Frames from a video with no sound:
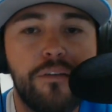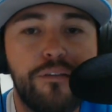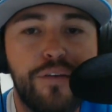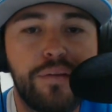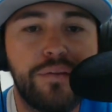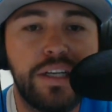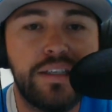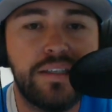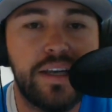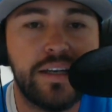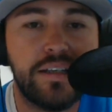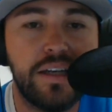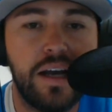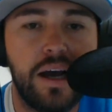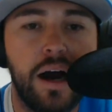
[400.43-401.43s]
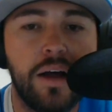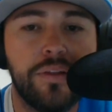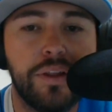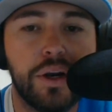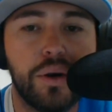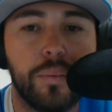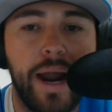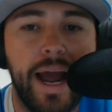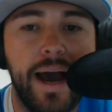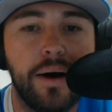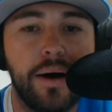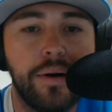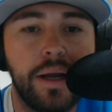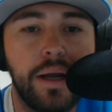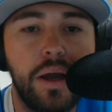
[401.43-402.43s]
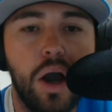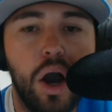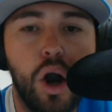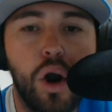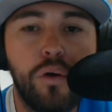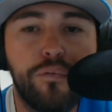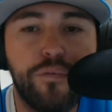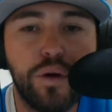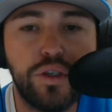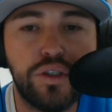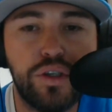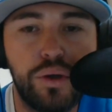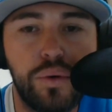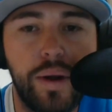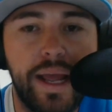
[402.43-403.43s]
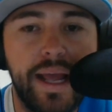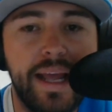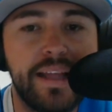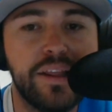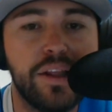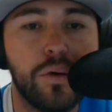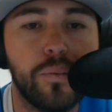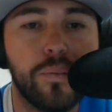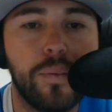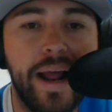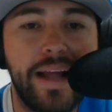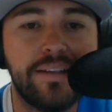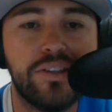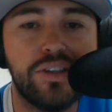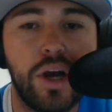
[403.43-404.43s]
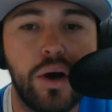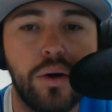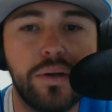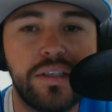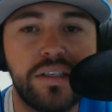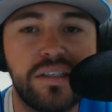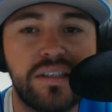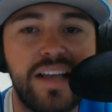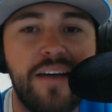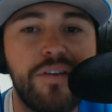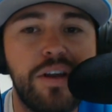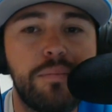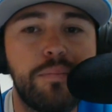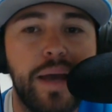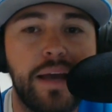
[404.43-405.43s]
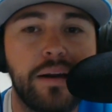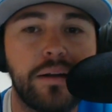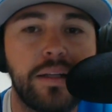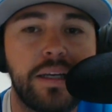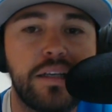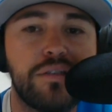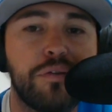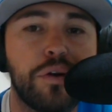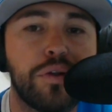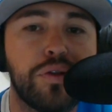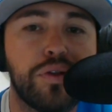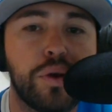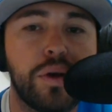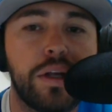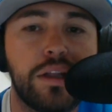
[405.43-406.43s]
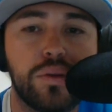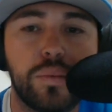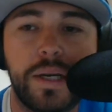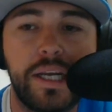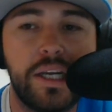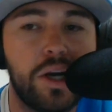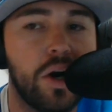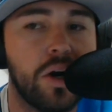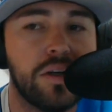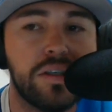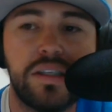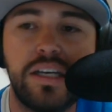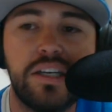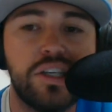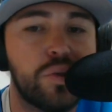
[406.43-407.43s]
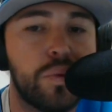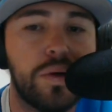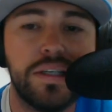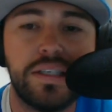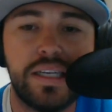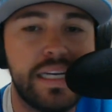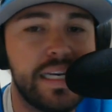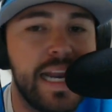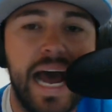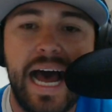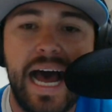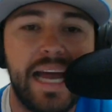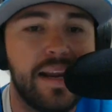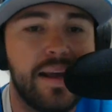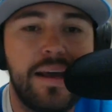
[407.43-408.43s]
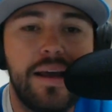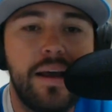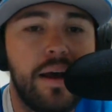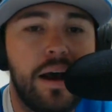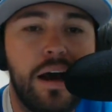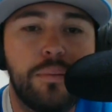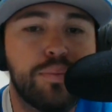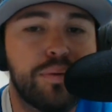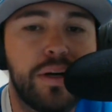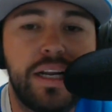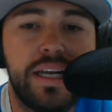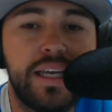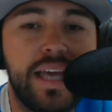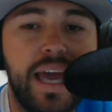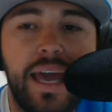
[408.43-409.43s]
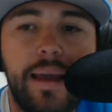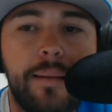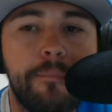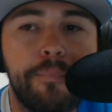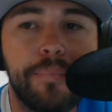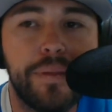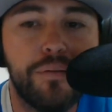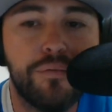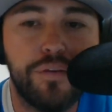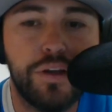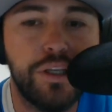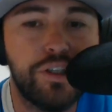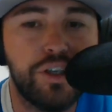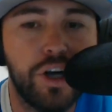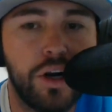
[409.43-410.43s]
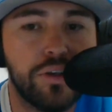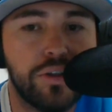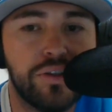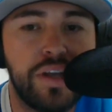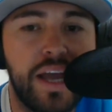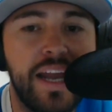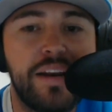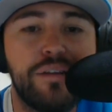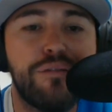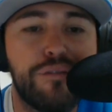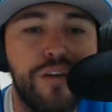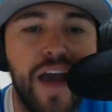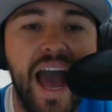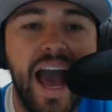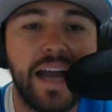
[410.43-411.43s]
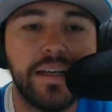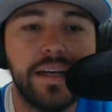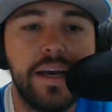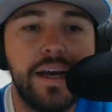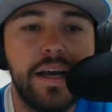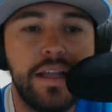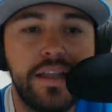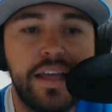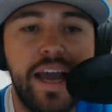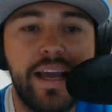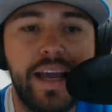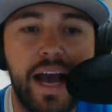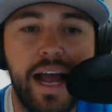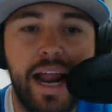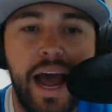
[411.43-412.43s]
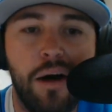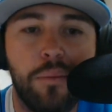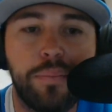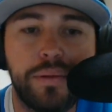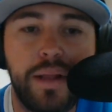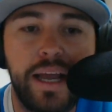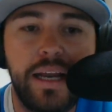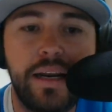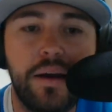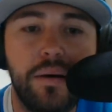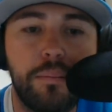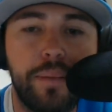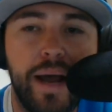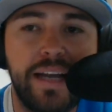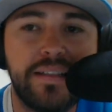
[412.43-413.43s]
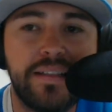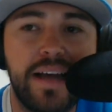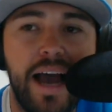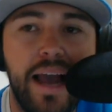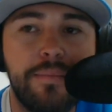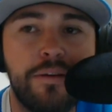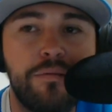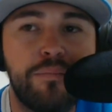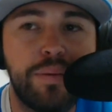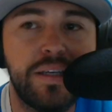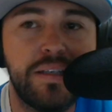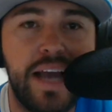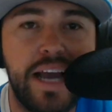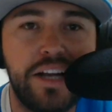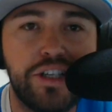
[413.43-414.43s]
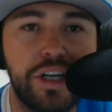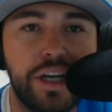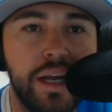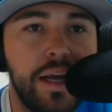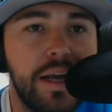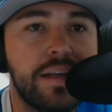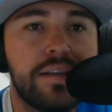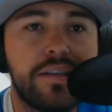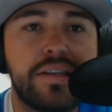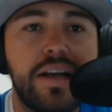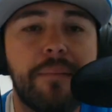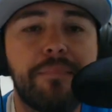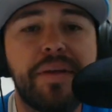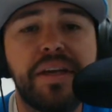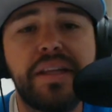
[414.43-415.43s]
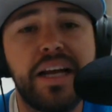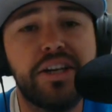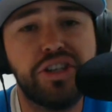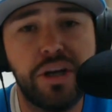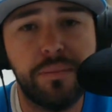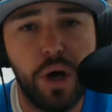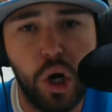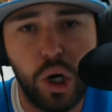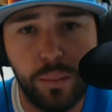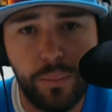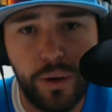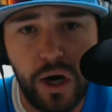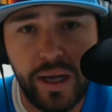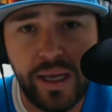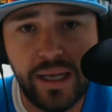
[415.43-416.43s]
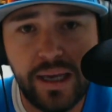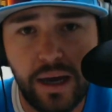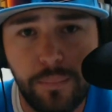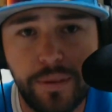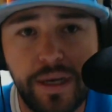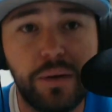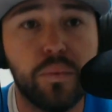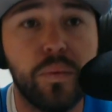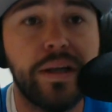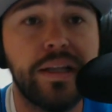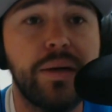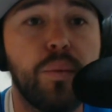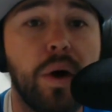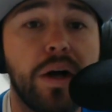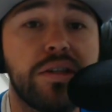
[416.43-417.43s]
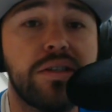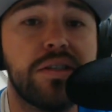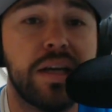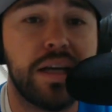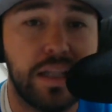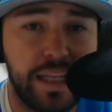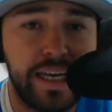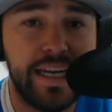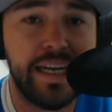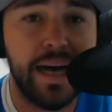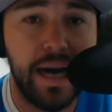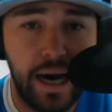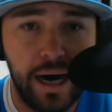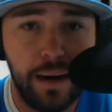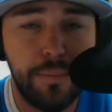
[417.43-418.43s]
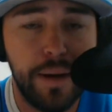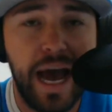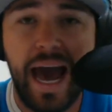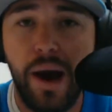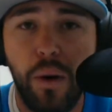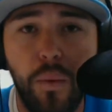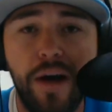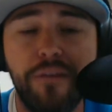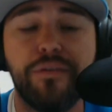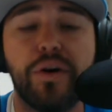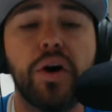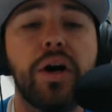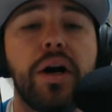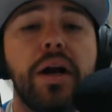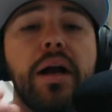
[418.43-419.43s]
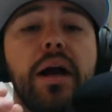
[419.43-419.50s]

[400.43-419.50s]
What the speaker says: 56 on the ground, 0 for 2 in the red zone, 7 penalties for 33 yards. This was not a pretty game for the Chargers. And in fact, they got outplayed by time of possession, something that Jim Harbaugh and company really wants to clean up. However,